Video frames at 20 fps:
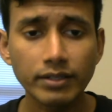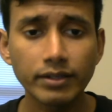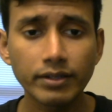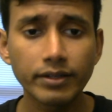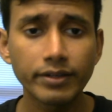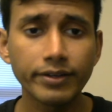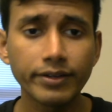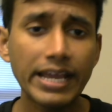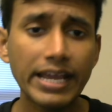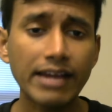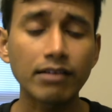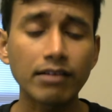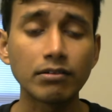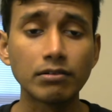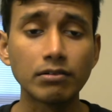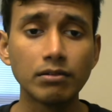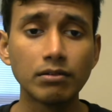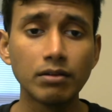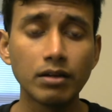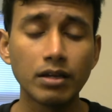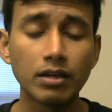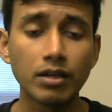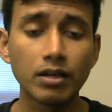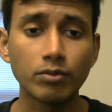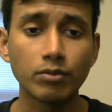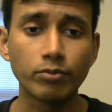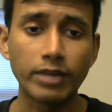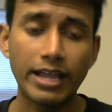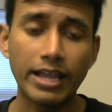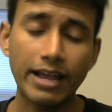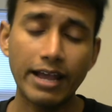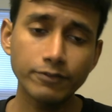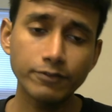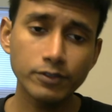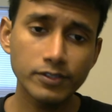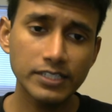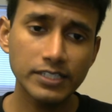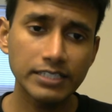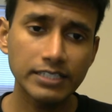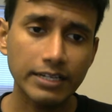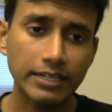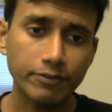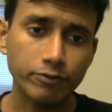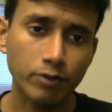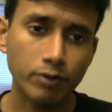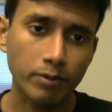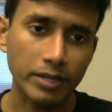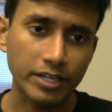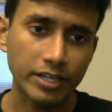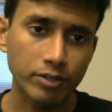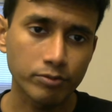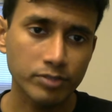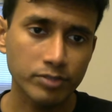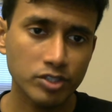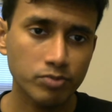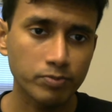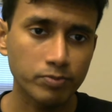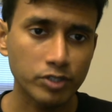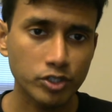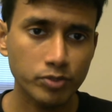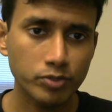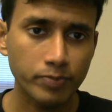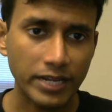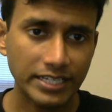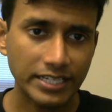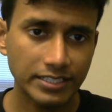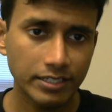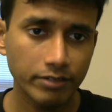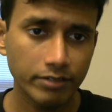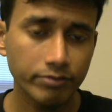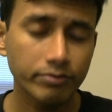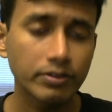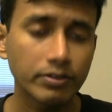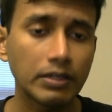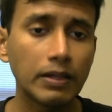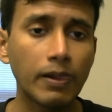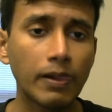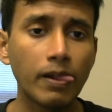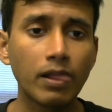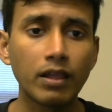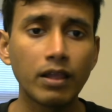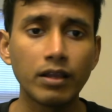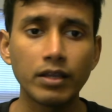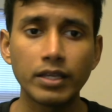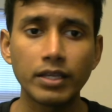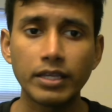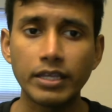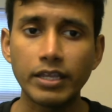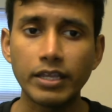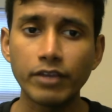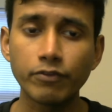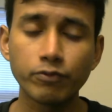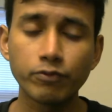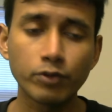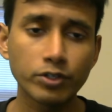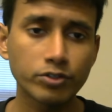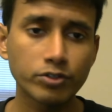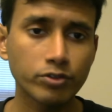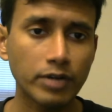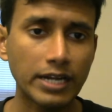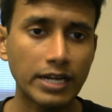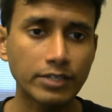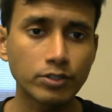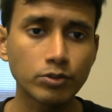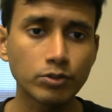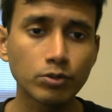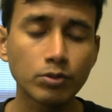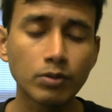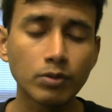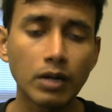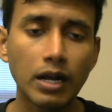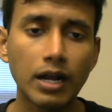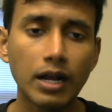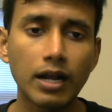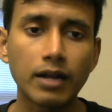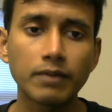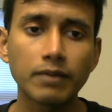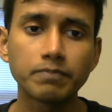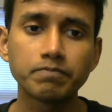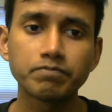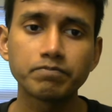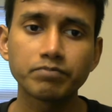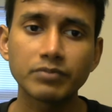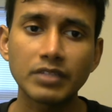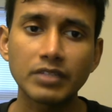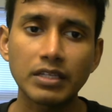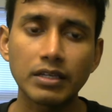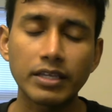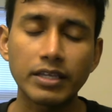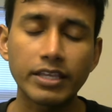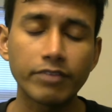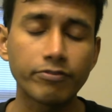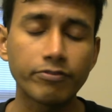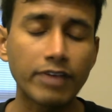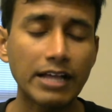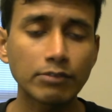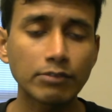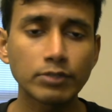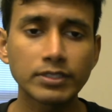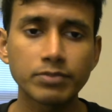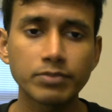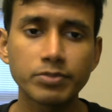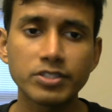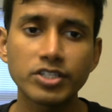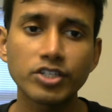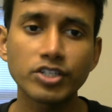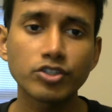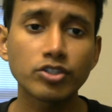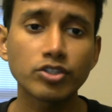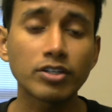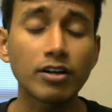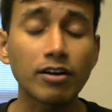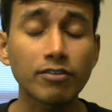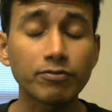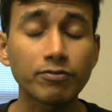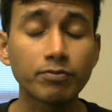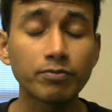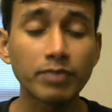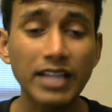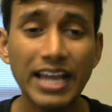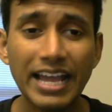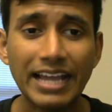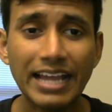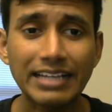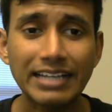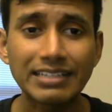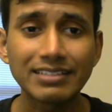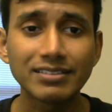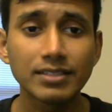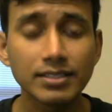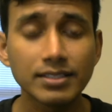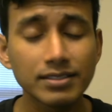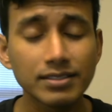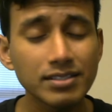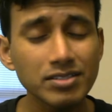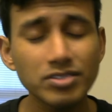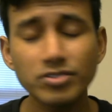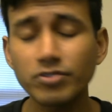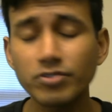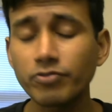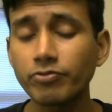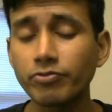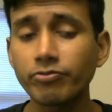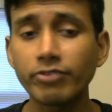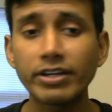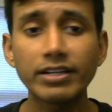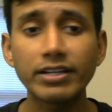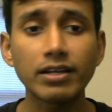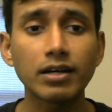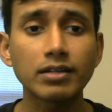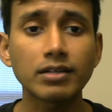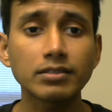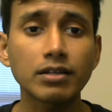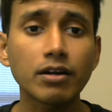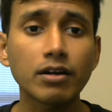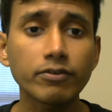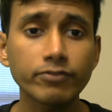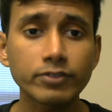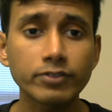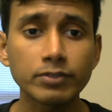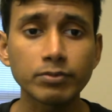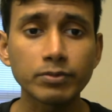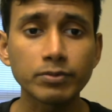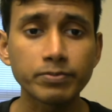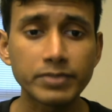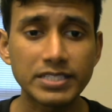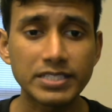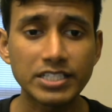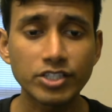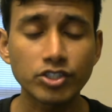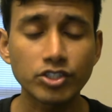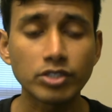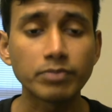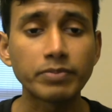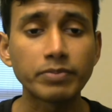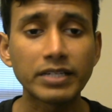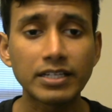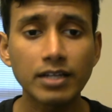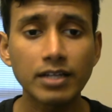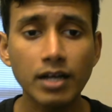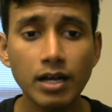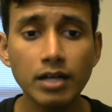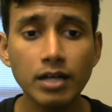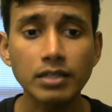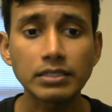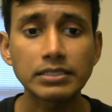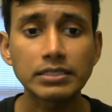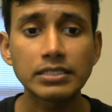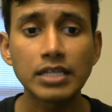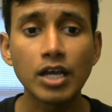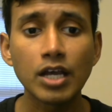Now we have to see that from a human's perspective. If we try to evaluate the position of black, this is a very uncomfortable position, because